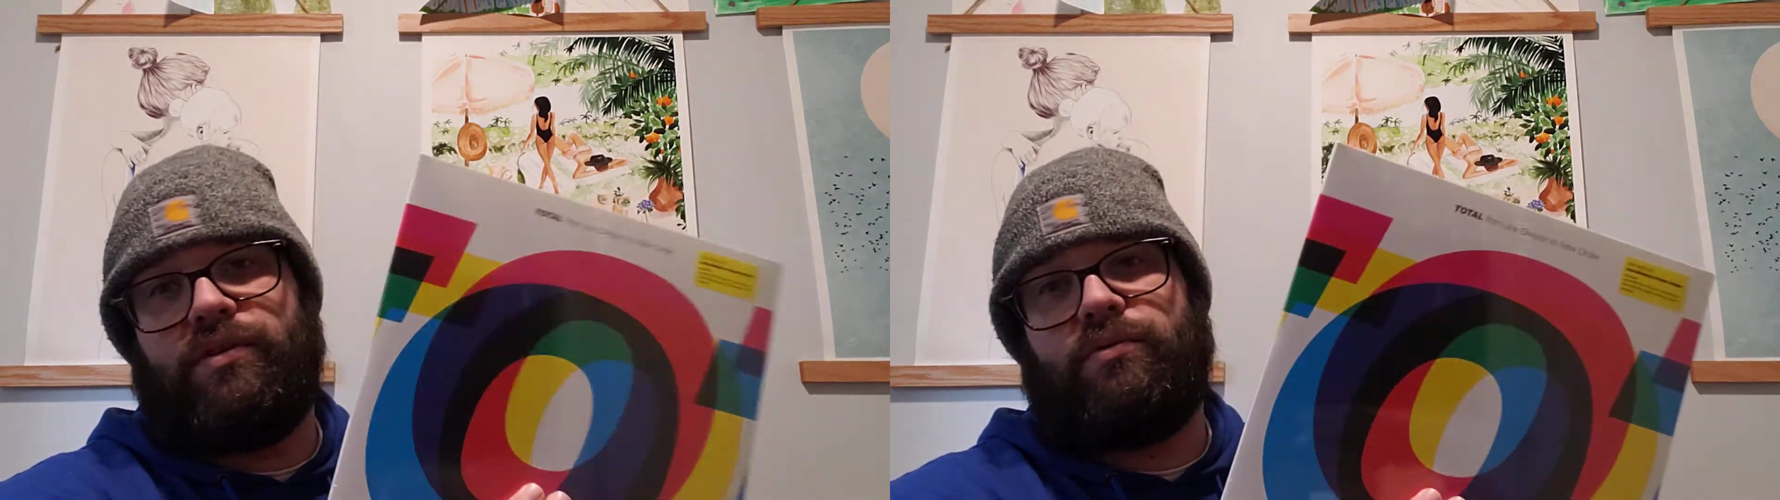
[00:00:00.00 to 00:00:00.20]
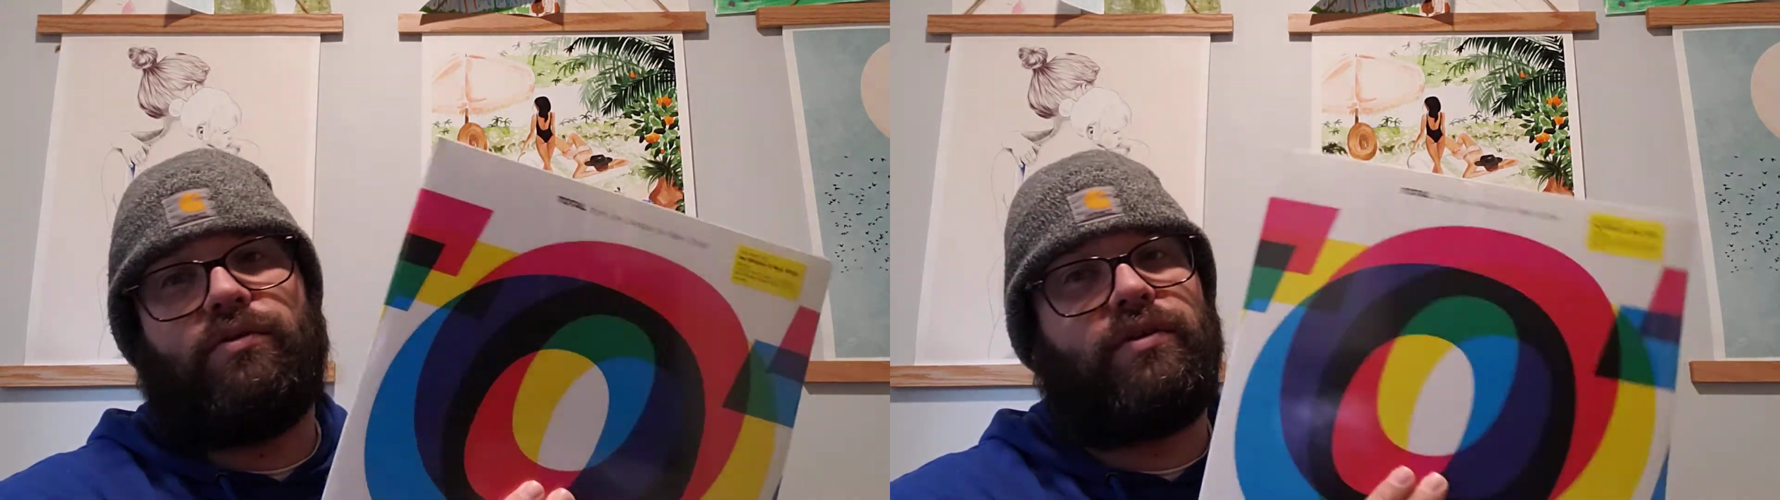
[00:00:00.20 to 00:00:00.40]

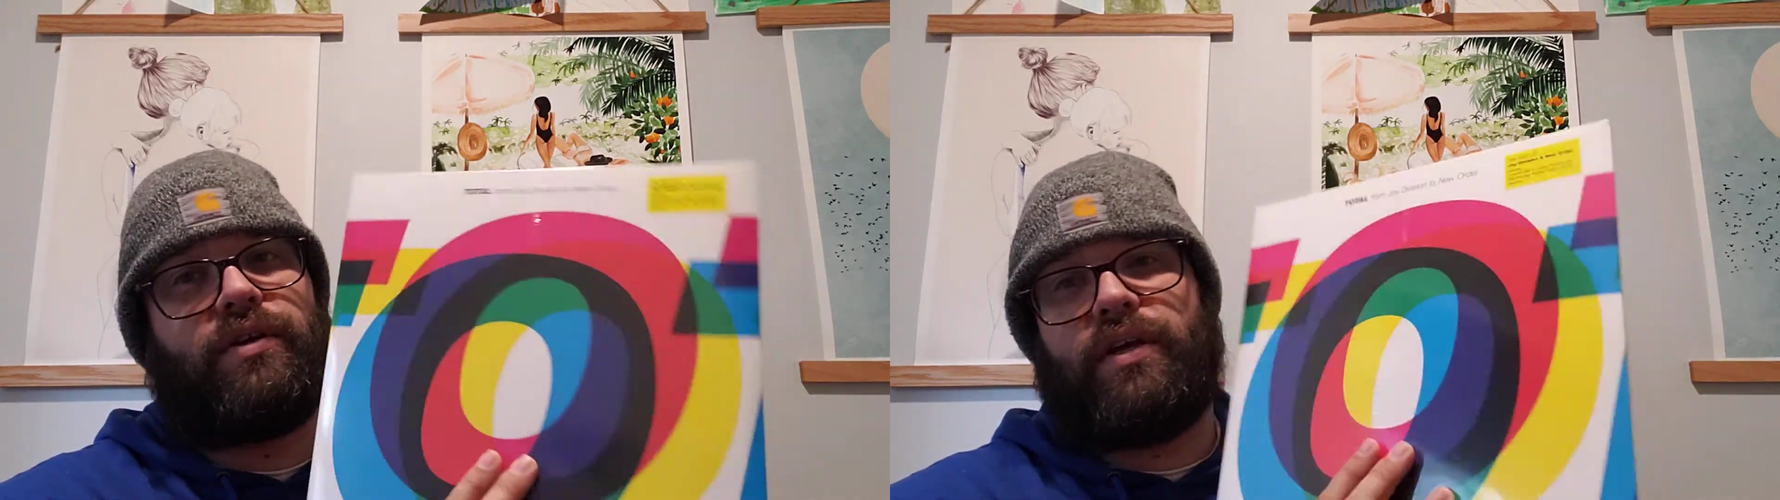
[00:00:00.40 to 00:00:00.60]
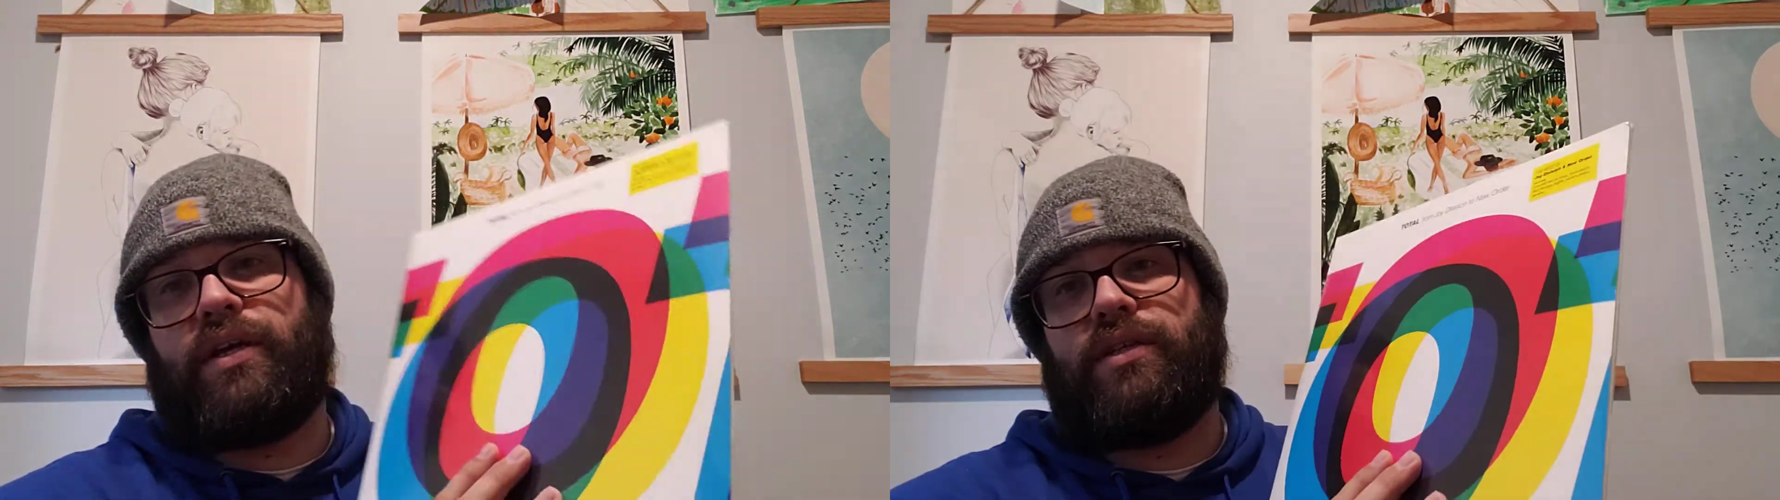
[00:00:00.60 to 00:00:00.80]
New
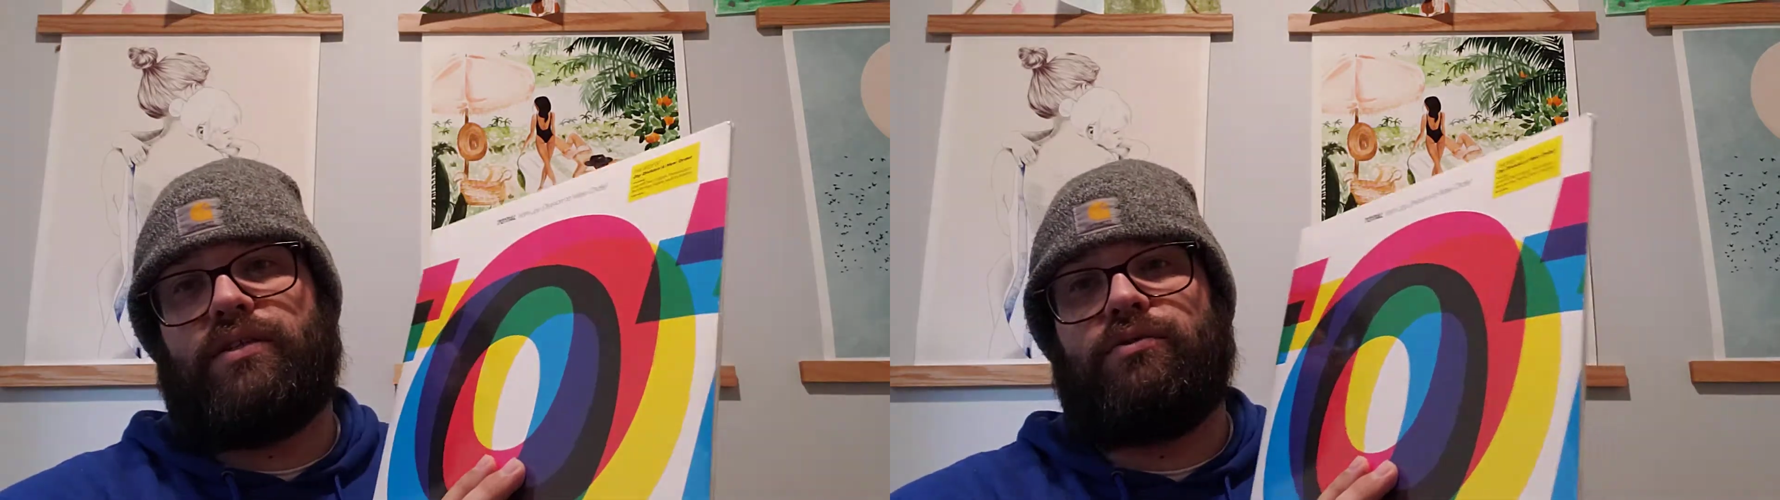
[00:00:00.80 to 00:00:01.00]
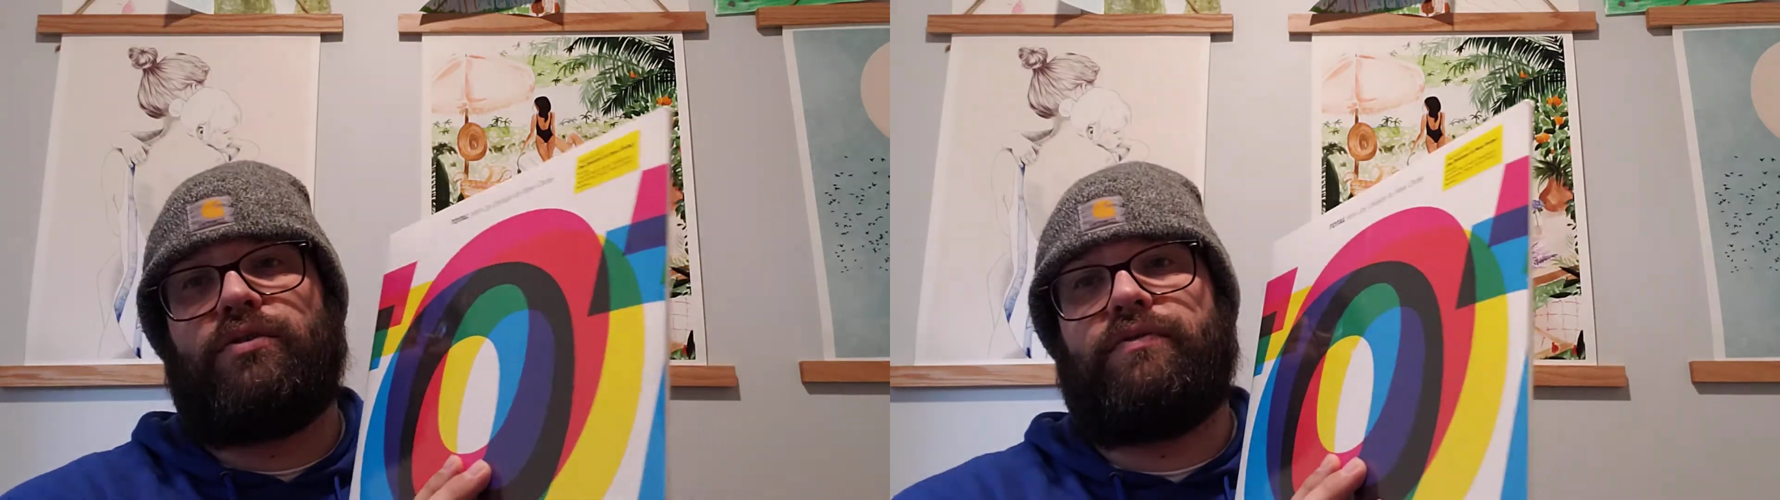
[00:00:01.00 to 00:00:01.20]
Order
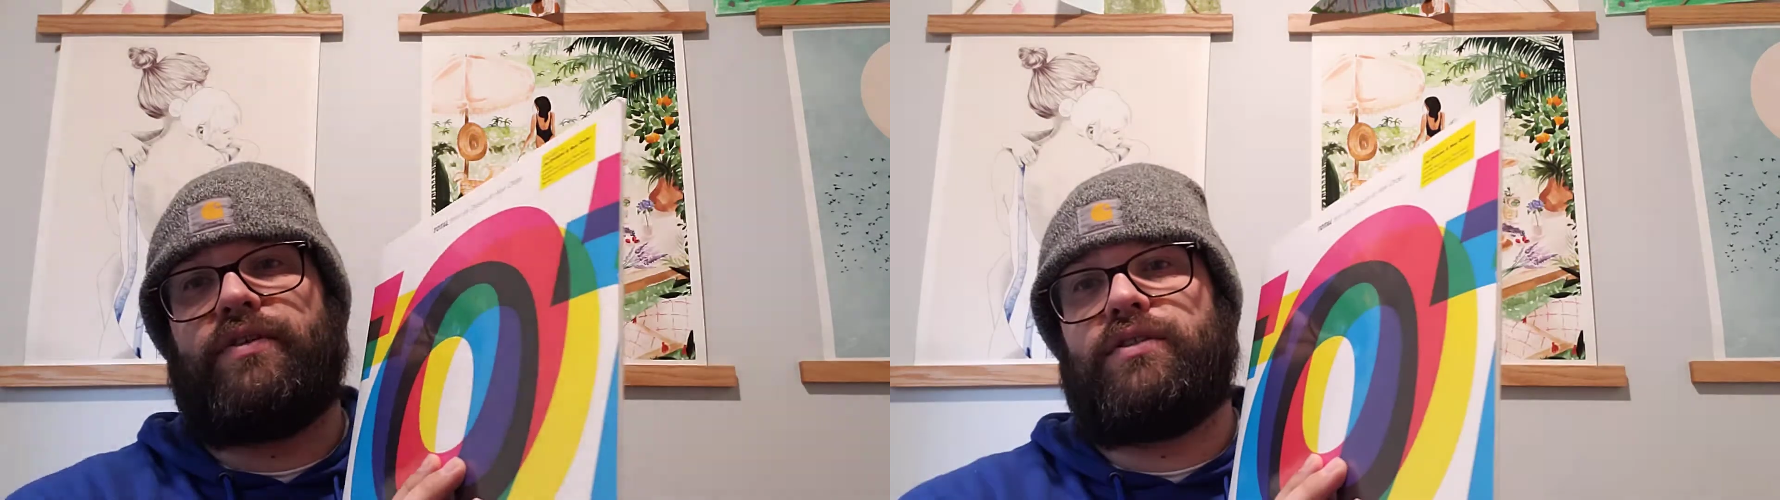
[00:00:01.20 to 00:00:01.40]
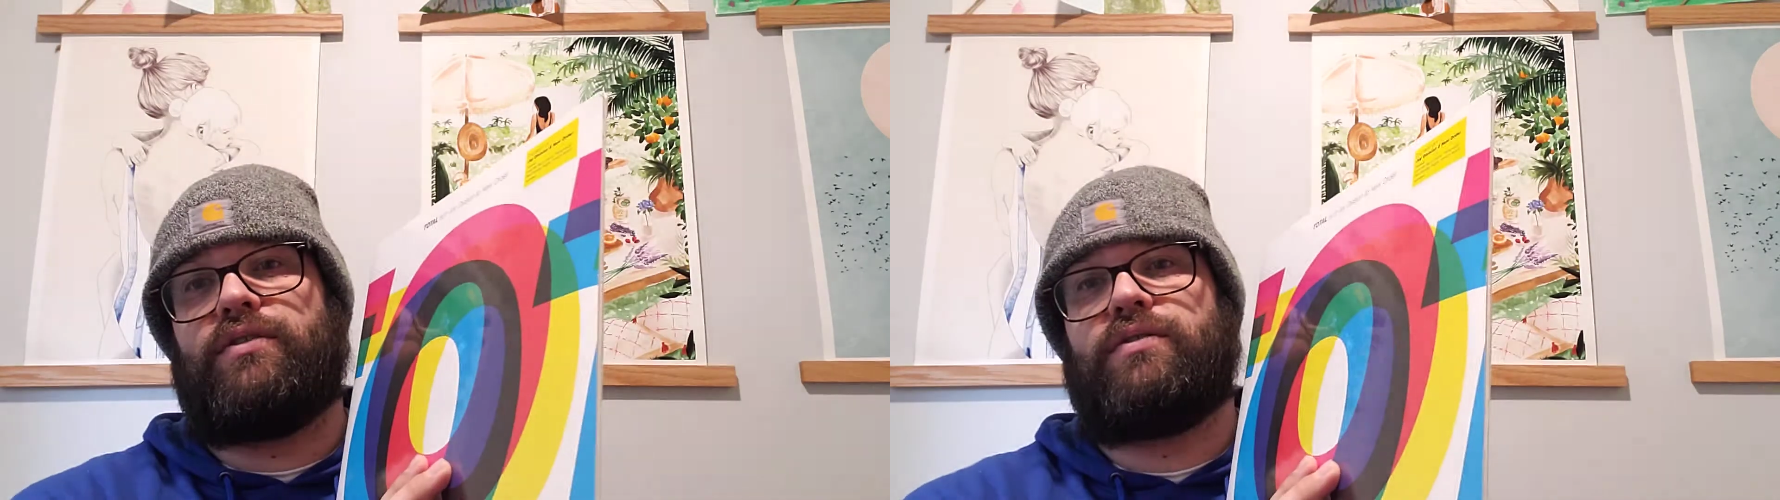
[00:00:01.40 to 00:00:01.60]
and Joy
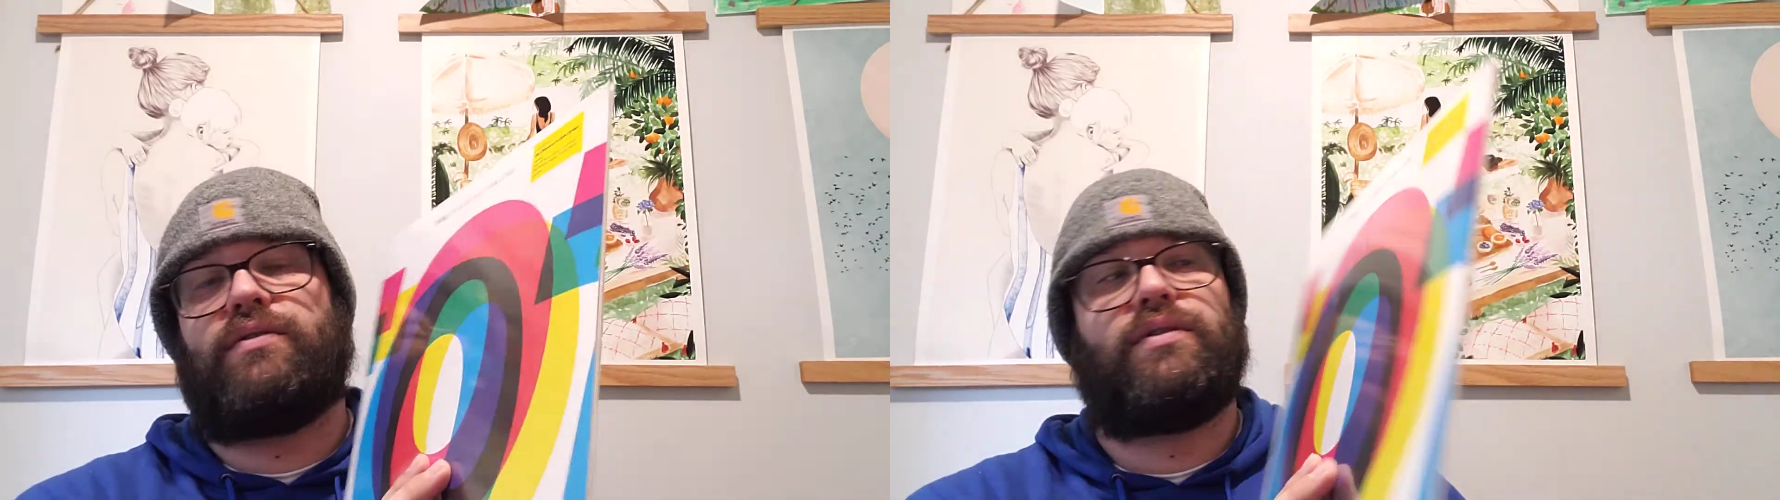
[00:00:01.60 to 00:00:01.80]
Division.